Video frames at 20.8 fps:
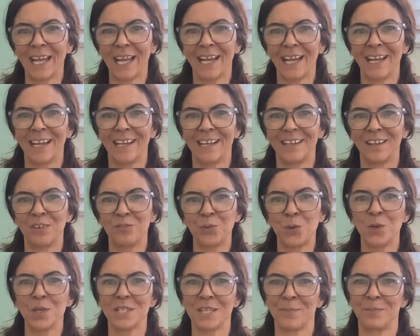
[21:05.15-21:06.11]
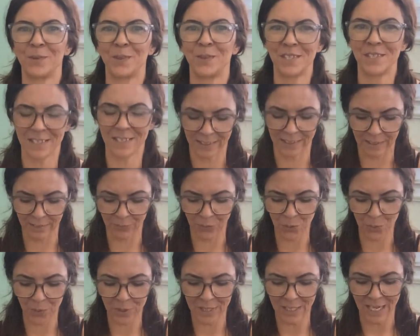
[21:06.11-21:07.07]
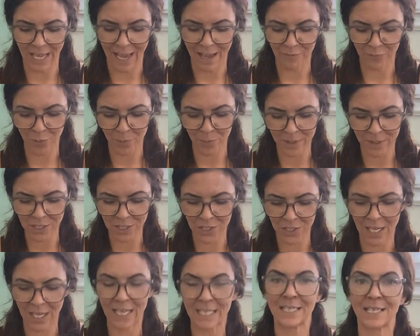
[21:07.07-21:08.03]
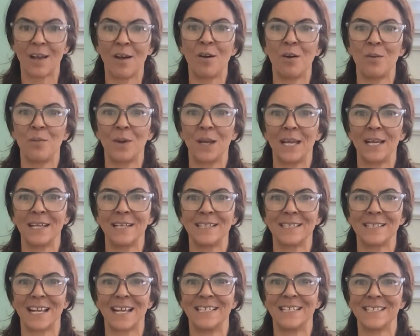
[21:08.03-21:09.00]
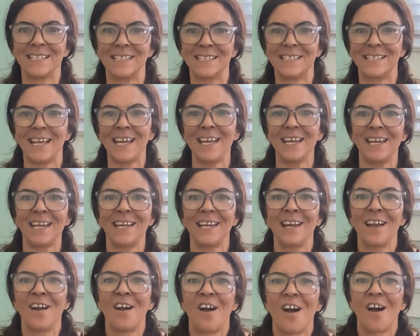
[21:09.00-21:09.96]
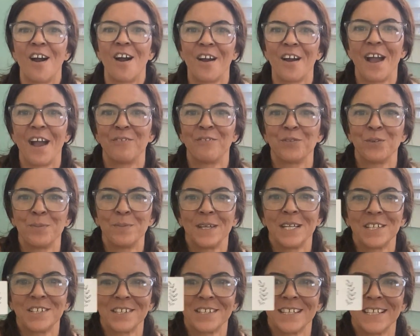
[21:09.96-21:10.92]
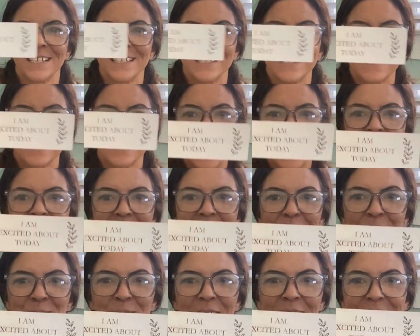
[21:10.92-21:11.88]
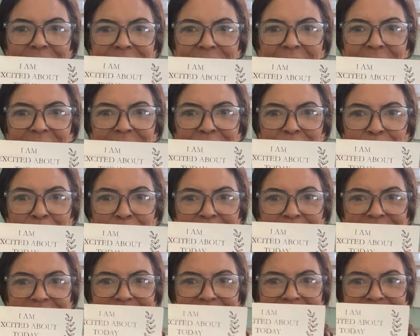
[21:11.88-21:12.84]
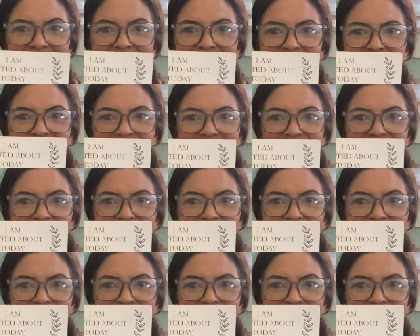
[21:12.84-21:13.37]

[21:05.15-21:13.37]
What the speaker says: And of course, I'm going to leave you with an affirmation as always. And today, our affirmation is, I am excited about today.